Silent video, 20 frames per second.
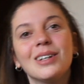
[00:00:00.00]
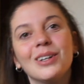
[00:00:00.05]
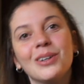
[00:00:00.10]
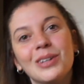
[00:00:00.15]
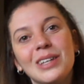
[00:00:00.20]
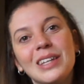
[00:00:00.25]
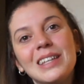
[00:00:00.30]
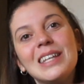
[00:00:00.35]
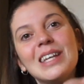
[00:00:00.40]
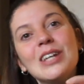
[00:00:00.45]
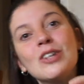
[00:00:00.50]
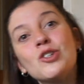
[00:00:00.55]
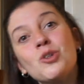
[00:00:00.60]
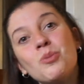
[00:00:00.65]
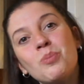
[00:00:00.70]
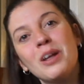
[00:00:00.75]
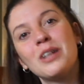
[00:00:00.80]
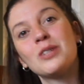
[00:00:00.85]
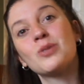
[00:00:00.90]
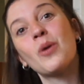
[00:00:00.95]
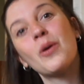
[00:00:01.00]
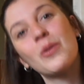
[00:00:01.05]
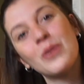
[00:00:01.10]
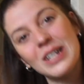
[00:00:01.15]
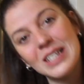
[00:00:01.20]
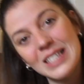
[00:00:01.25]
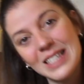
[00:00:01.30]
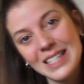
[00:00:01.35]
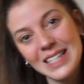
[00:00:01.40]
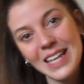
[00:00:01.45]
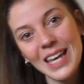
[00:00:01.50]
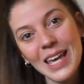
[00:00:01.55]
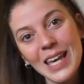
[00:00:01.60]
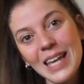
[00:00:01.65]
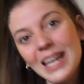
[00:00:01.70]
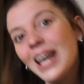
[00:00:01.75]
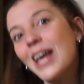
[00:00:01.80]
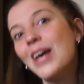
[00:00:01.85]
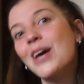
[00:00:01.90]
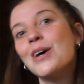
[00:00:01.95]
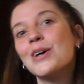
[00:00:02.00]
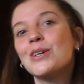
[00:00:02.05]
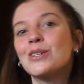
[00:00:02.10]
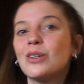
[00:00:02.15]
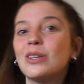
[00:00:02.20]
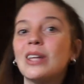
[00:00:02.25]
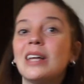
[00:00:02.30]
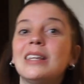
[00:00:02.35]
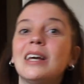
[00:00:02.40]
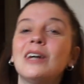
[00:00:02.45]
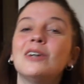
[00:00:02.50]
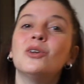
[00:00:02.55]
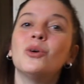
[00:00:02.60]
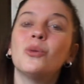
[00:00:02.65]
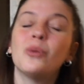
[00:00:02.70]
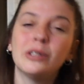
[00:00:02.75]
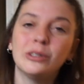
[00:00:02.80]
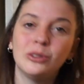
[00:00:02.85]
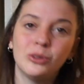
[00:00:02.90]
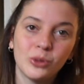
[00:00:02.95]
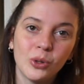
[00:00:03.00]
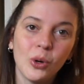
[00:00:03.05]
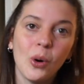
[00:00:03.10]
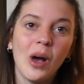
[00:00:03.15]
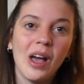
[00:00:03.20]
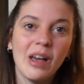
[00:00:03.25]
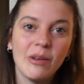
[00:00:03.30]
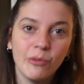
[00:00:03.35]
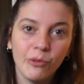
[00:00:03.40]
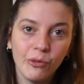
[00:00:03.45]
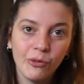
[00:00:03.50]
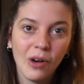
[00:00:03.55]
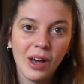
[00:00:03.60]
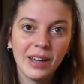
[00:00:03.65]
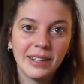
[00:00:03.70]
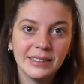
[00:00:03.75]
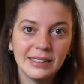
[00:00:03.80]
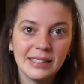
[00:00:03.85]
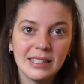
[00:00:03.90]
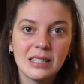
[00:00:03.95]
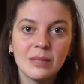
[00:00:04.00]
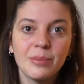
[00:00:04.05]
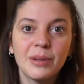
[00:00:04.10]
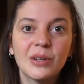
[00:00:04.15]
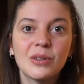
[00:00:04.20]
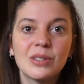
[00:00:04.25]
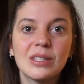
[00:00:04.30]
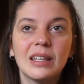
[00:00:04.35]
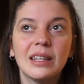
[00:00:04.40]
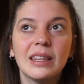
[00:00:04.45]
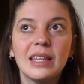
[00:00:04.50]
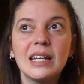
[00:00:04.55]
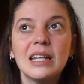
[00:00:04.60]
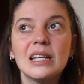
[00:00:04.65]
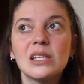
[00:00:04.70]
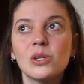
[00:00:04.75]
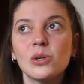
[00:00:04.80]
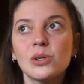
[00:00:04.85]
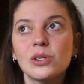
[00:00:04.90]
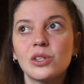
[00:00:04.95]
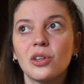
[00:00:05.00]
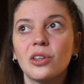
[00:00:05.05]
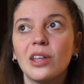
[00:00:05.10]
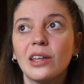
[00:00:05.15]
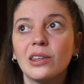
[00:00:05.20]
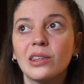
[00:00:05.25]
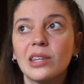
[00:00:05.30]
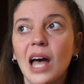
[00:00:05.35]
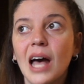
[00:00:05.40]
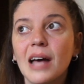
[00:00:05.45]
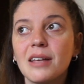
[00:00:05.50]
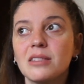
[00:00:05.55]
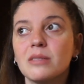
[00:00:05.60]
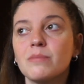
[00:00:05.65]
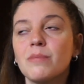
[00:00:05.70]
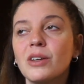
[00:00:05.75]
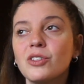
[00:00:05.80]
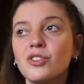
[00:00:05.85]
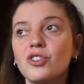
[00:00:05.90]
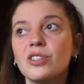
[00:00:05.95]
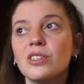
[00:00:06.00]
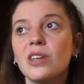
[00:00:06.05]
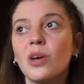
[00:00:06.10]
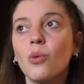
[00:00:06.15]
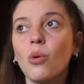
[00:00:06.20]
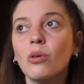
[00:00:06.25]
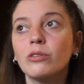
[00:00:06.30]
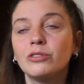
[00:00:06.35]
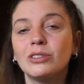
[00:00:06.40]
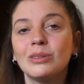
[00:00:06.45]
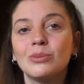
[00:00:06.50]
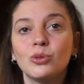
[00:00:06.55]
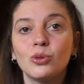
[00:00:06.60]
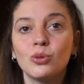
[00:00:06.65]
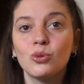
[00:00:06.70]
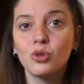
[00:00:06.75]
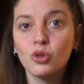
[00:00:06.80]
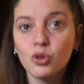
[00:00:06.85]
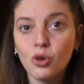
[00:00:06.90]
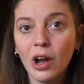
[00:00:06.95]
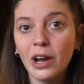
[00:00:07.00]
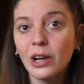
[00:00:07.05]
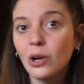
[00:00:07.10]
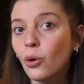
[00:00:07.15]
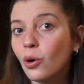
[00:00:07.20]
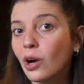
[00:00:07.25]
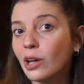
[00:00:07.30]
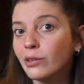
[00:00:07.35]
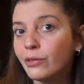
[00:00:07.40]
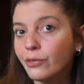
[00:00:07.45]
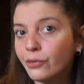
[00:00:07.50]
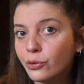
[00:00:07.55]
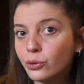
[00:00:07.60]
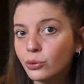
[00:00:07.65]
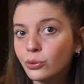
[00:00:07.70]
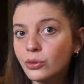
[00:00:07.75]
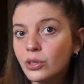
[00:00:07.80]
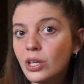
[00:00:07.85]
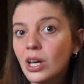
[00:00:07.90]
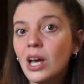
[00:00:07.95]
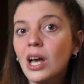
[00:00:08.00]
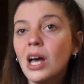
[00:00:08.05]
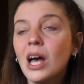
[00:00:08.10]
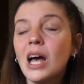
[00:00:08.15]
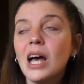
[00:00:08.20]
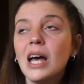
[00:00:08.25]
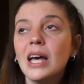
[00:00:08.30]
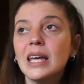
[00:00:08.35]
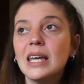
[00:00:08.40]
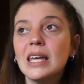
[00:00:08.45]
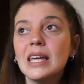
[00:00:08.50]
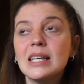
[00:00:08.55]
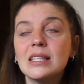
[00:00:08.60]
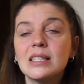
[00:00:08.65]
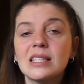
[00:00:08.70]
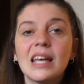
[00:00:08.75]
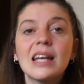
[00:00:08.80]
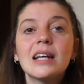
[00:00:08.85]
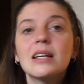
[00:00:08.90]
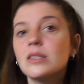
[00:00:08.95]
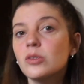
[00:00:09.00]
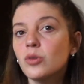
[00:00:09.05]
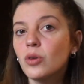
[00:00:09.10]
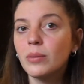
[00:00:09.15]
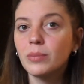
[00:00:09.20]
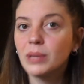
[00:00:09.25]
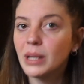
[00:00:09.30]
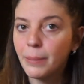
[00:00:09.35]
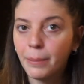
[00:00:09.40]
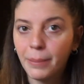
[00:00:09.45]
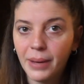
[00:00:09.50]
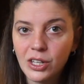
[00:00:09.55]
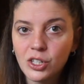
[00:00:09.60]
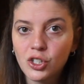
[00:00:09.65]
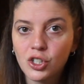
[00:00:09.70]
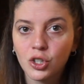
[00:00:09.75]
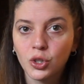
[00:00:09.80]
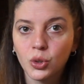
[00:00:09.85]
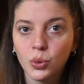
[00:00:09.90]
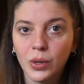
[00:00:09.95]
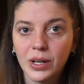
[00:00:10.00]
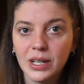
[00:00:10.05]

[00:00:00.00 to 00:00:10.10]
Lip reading: in each place where we're staying, so that I know where to go and find it. Because the thing is also that as much as I want him to try local food, he's extremely impatient when